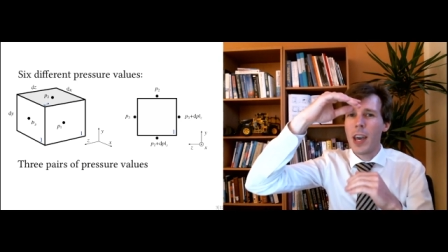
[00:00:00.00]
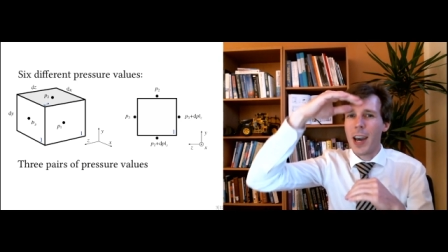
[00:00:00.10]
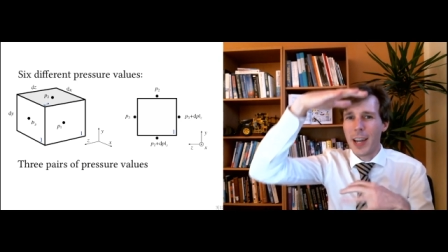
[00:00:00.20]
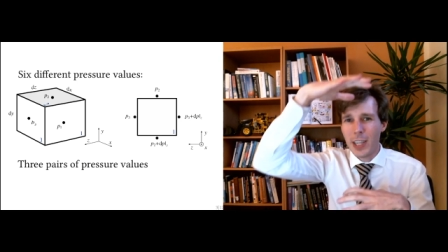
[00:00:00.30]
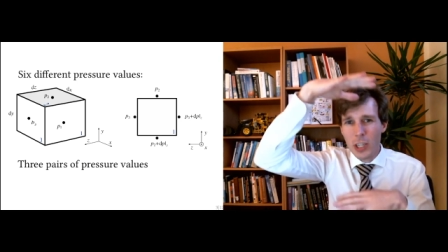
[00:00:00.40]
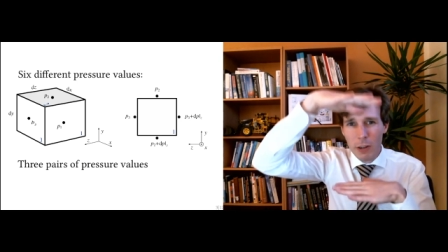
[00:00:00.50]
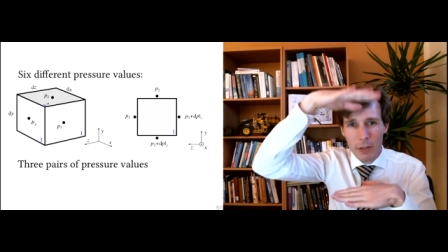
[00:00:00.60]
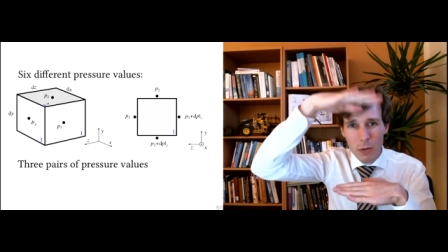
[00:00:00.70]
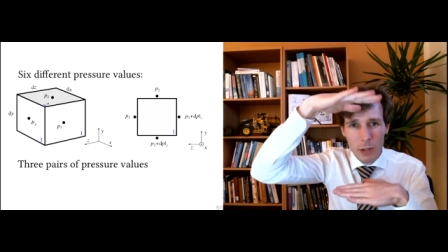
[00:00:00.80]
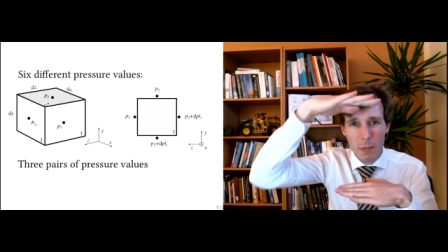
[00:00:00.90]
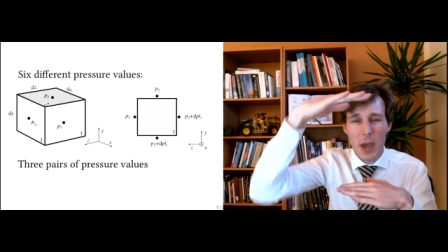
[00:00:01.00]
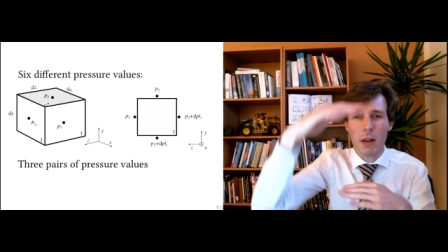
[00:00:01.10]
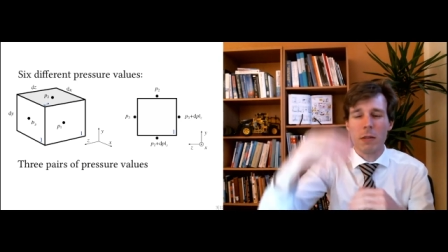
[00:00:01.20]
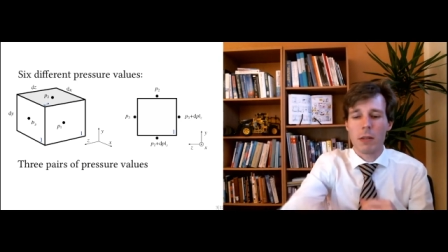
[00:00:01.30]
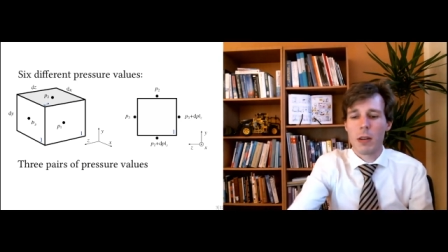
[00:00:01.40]
And each of those
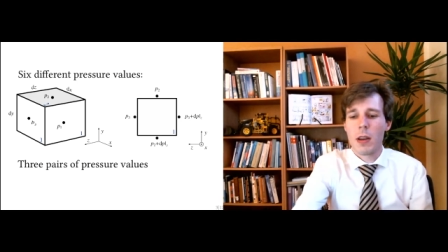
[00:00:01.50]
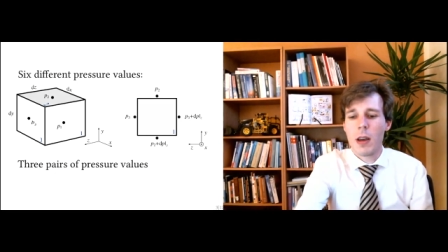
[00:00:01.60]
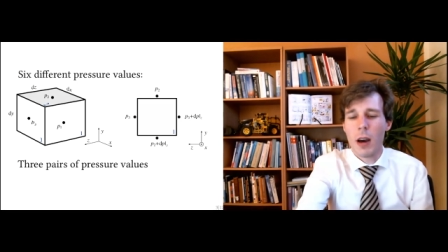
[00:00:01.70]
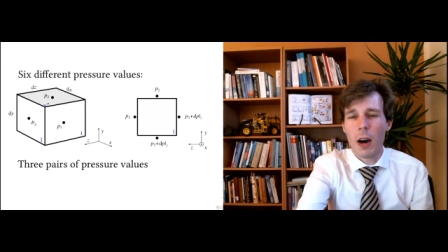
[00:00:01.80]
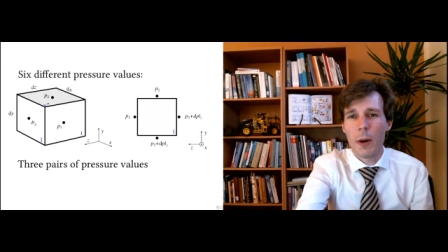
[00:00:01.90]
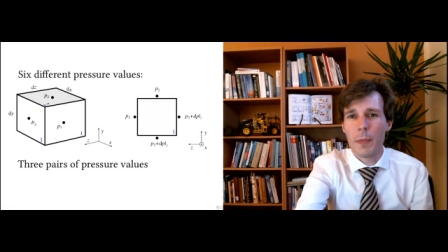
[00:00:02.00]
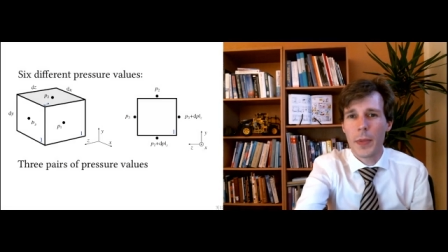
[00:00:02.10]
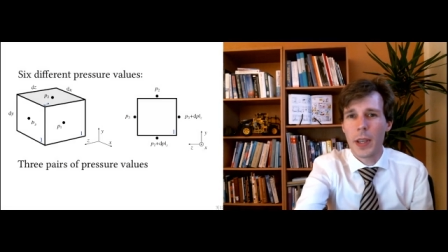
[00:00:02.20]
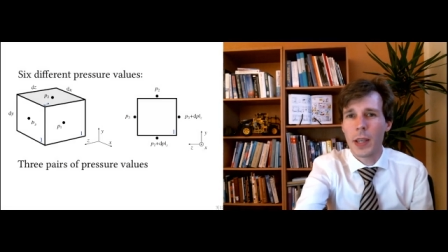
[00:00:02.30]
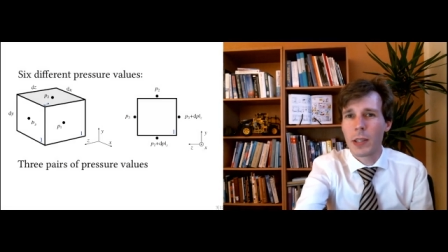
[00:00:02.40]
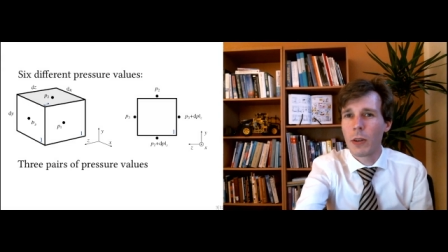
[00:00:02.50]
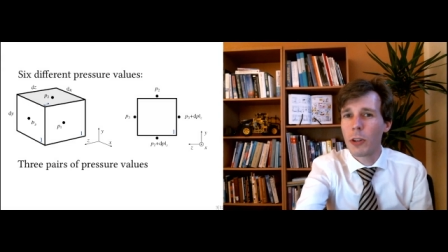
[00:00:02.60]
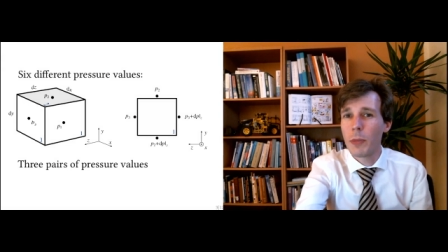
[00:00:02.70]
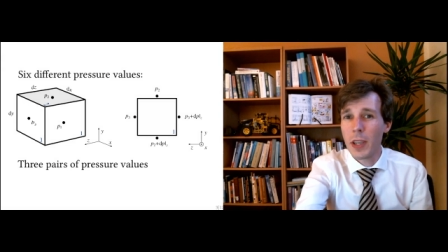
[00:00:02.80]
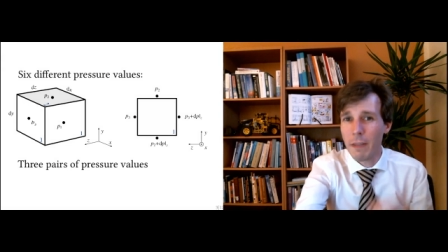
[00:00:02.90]
pairs um, is going
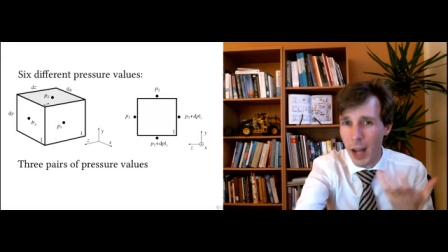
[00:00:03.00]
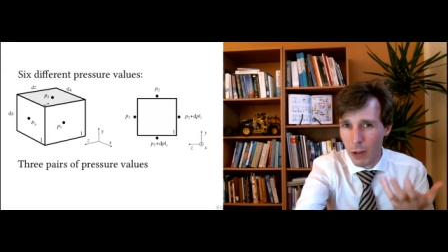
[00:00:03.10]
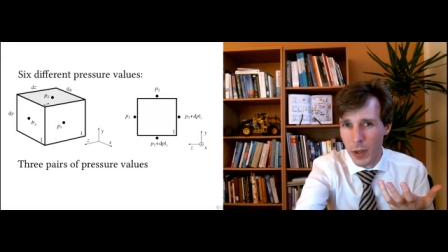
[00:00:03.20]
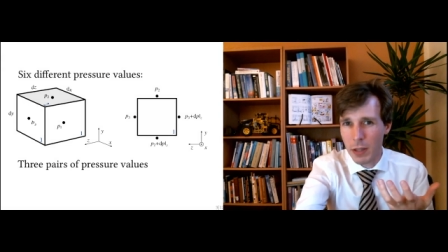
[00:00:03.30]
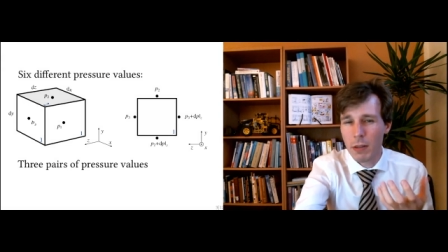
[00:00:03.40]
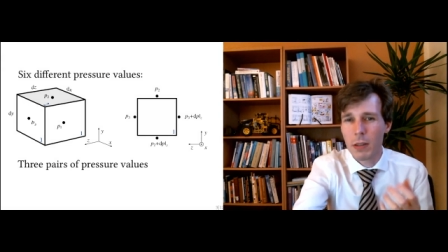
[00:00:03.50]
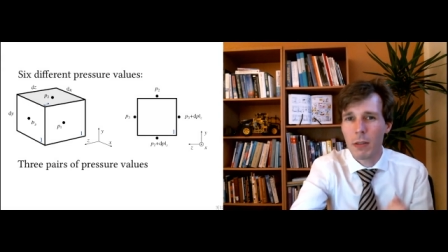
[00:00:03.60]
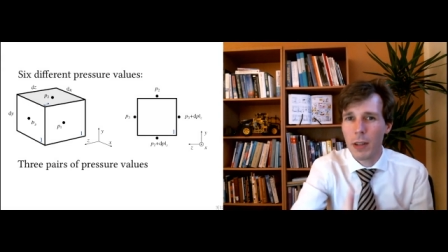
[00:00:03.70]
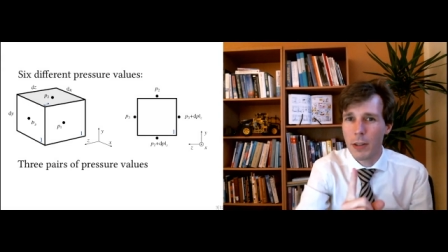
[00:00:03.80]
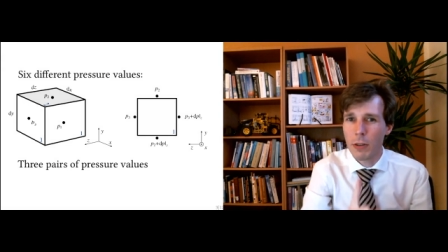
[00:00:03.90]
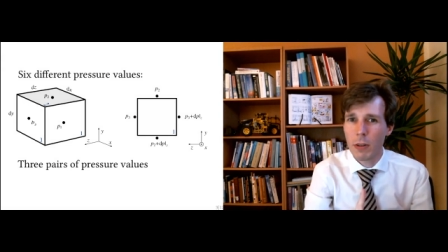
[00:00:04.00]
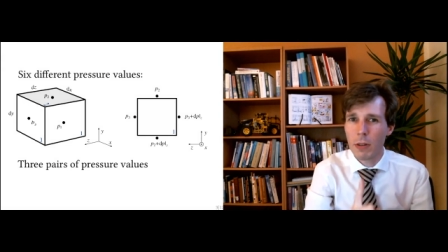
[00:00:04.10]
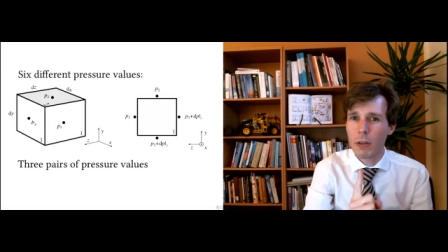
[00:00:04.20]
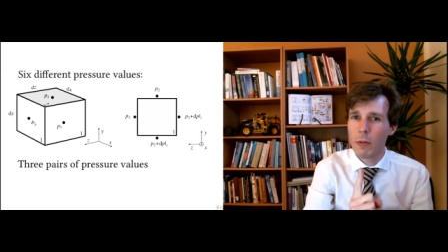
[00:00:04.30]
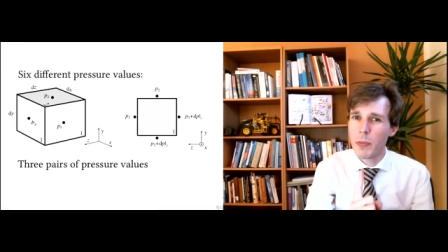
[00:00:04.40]
to be evaluated so that you
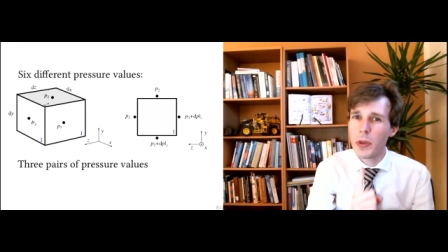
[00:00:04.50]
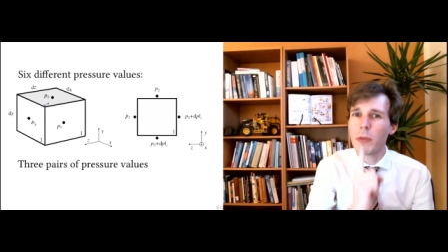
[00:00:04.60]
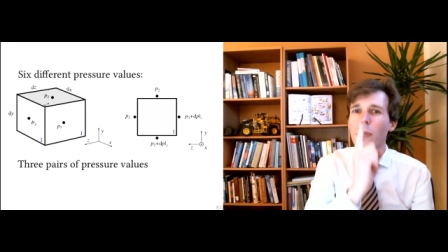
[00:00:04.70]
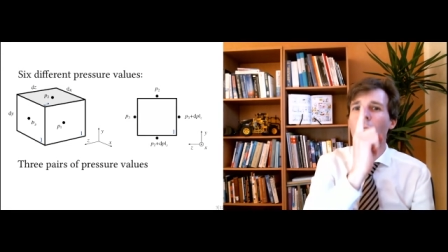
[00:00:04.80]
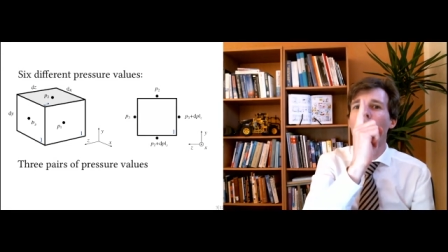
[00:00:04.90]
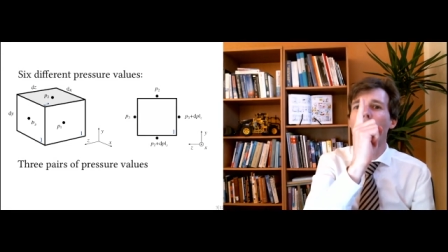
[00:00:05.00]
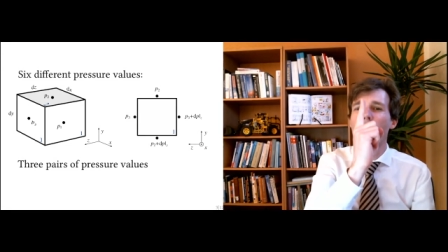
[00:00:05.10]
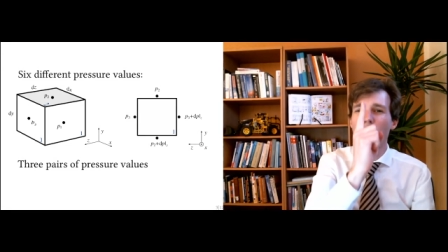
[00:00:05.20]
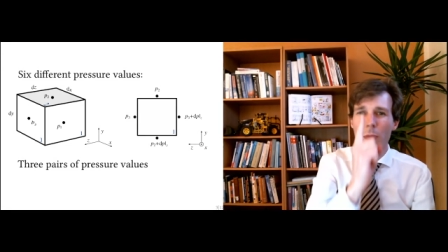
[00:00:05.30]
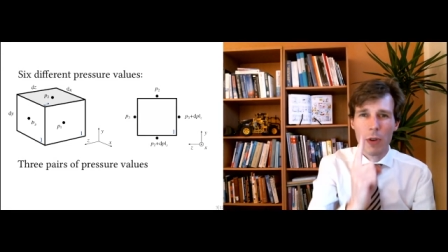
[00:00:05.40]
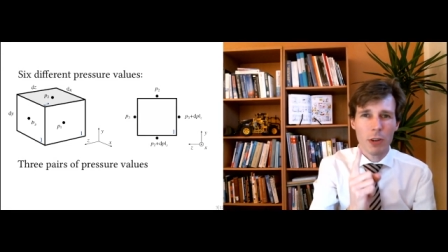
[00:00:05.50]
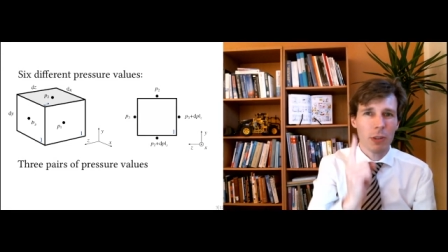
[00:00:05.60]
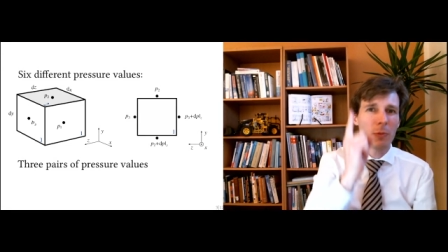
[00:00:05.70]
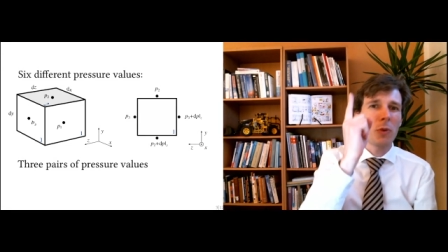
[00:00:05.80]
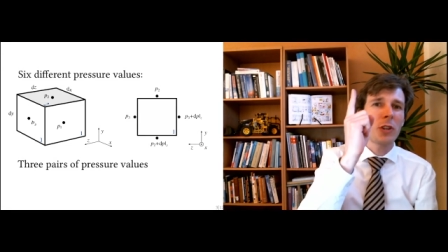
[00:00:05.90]
can compute how much the pressure
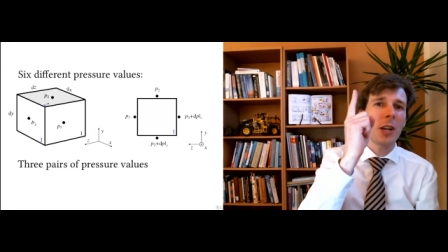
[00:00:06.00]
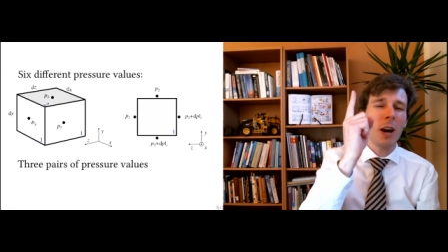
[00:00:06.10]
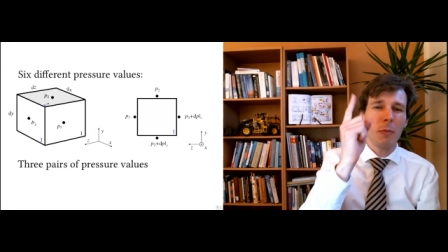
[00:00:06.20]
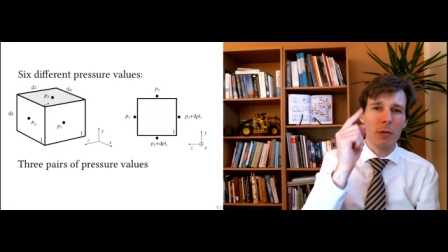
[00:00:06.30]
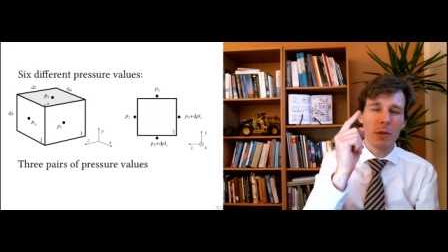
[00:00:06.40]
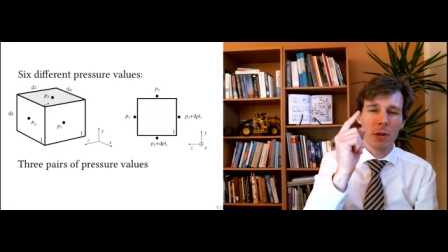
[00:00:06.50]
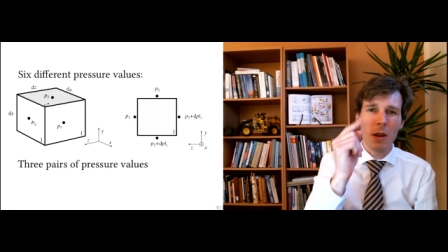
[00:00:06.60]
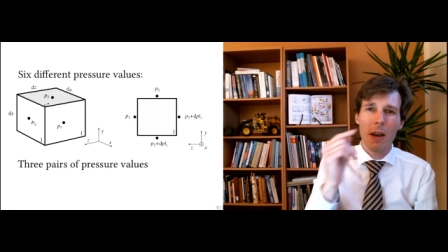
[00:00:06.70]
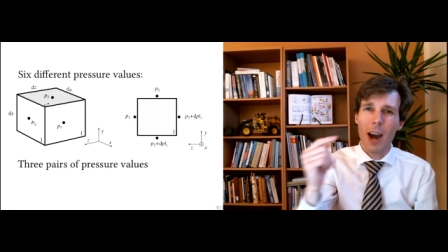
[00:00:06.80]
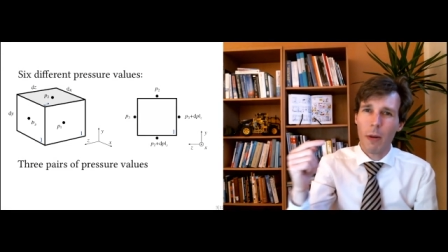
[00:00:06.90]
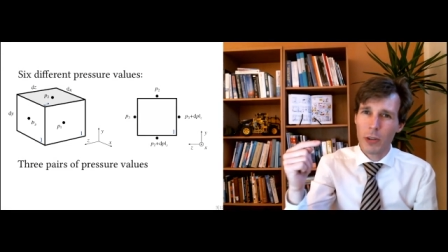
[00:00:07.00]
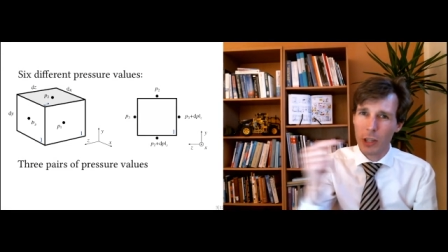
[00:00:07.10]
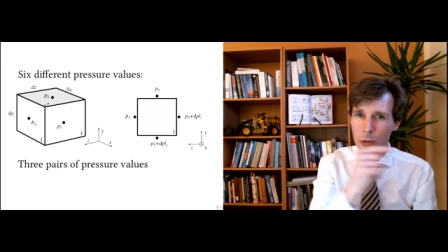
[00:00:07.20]
is pushing upwards, how much is